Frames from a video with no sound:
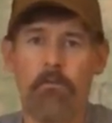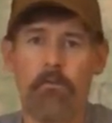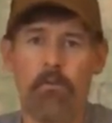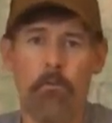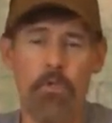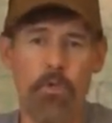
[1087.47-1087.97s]

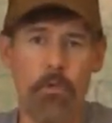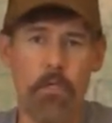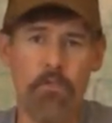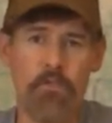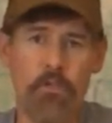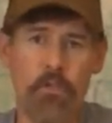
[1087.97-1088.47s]
Some of you
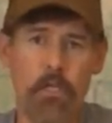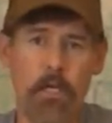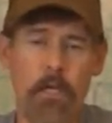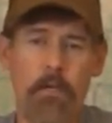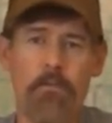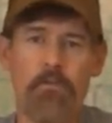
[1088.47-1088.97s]
eastern
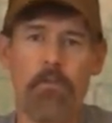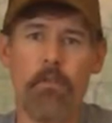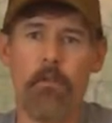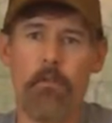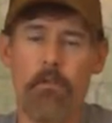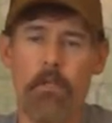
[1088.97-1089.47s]
guys
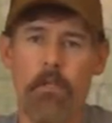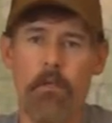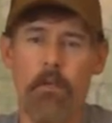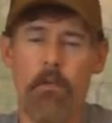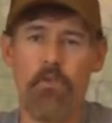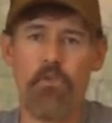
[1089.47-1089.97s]
that
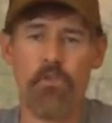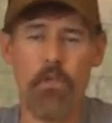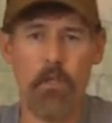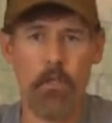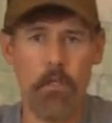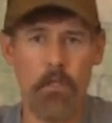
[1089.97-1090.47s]
are used to
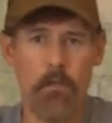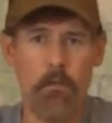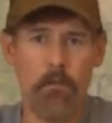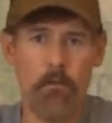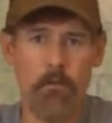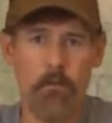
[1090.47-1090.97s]
hunting
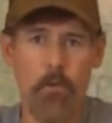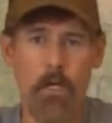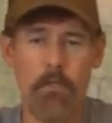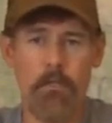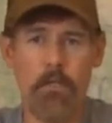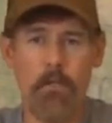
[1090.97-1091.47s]

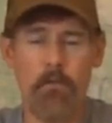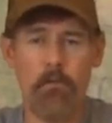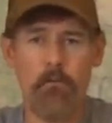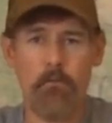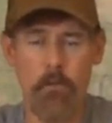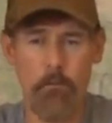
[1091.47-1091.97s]

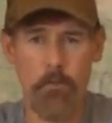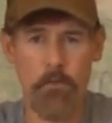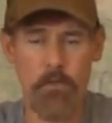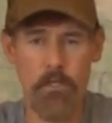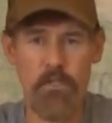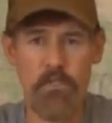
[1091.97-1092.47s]
whitetail from a
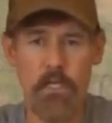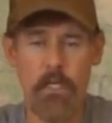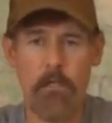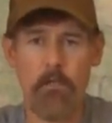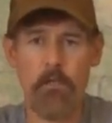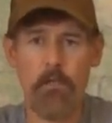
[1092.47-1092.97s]
tree
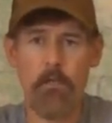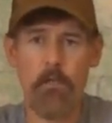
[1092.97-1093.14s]
stand